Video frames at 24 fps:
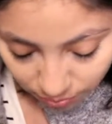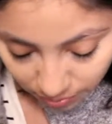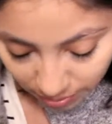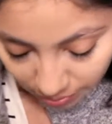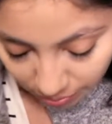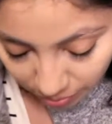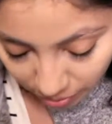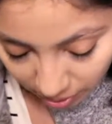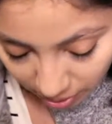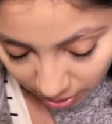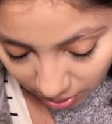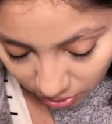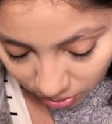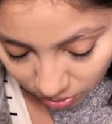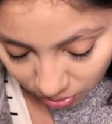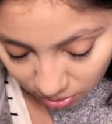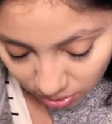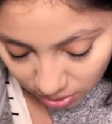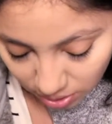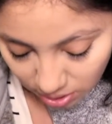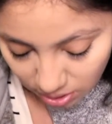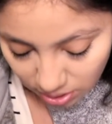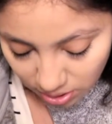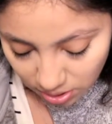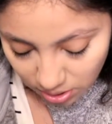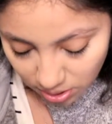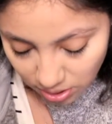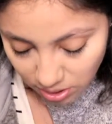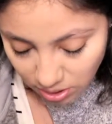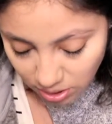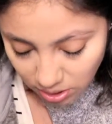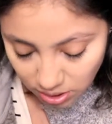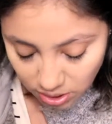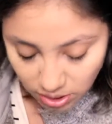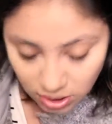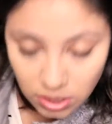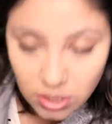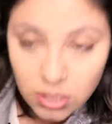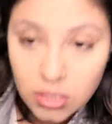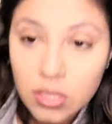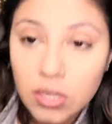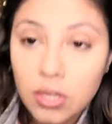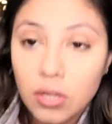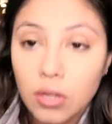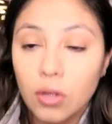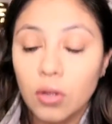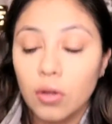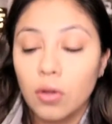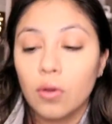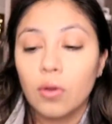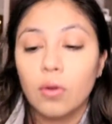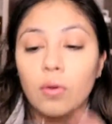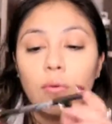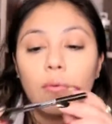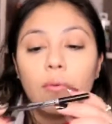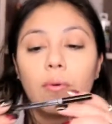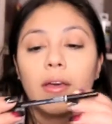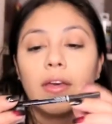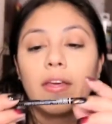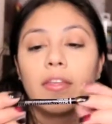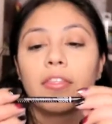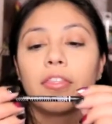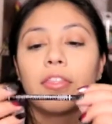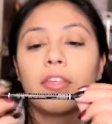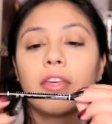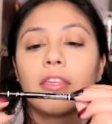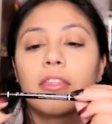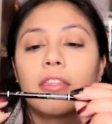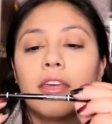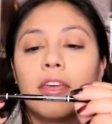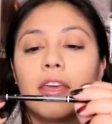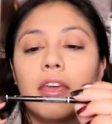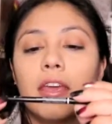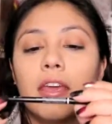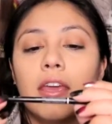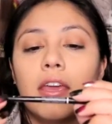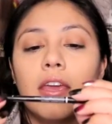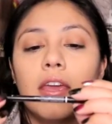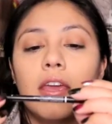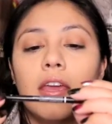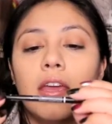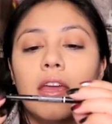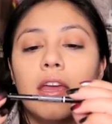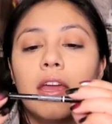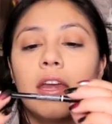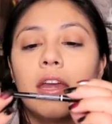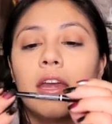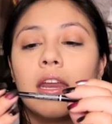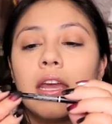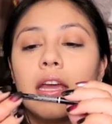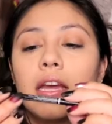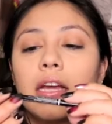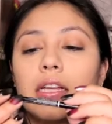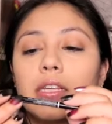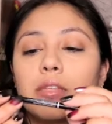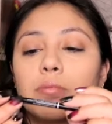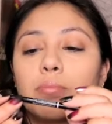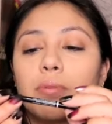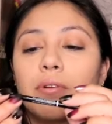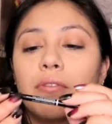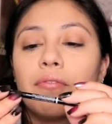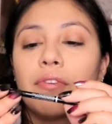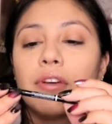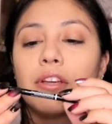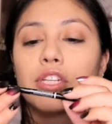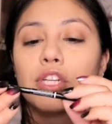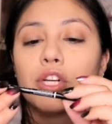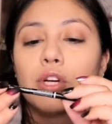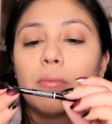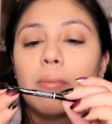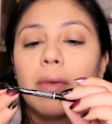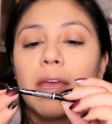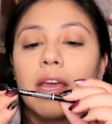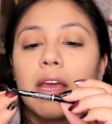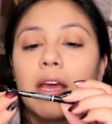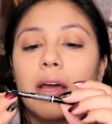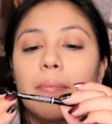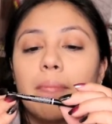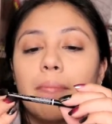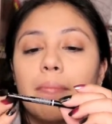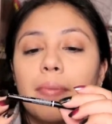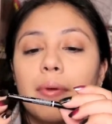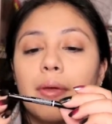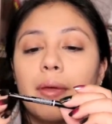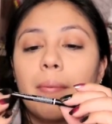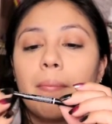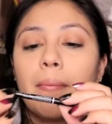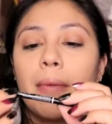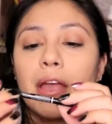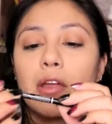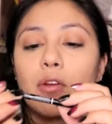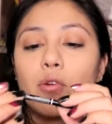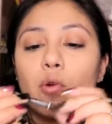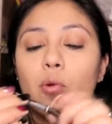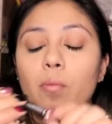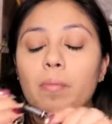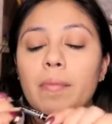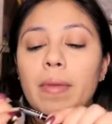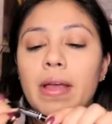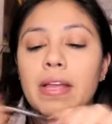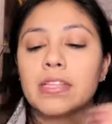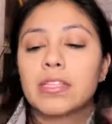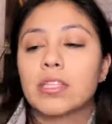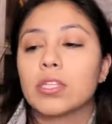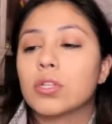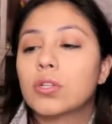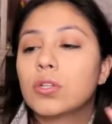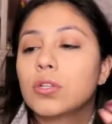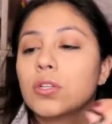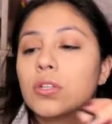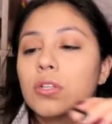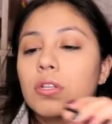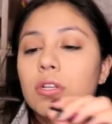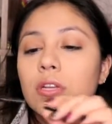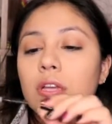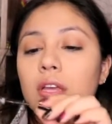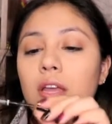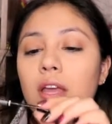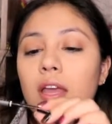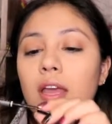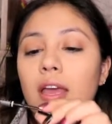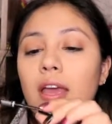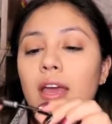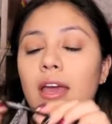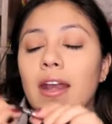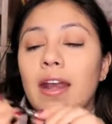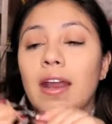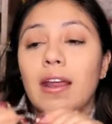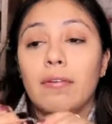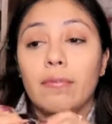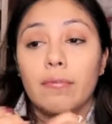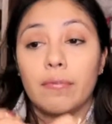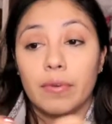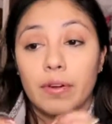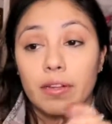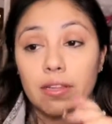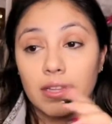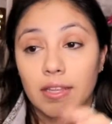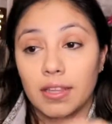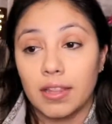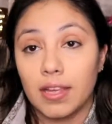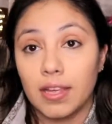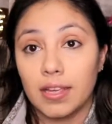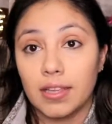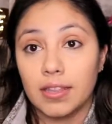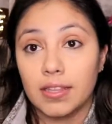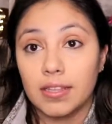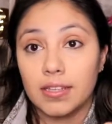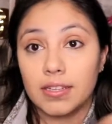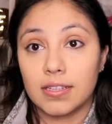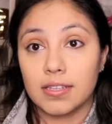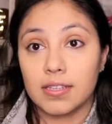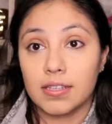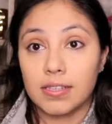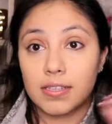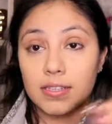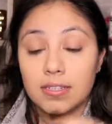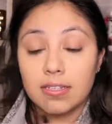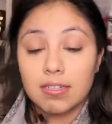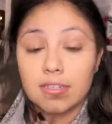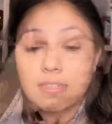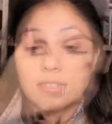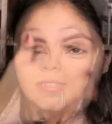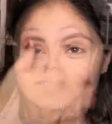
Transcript: my brows with the NYX Professional Makeup Micro Pencil, and I really like this.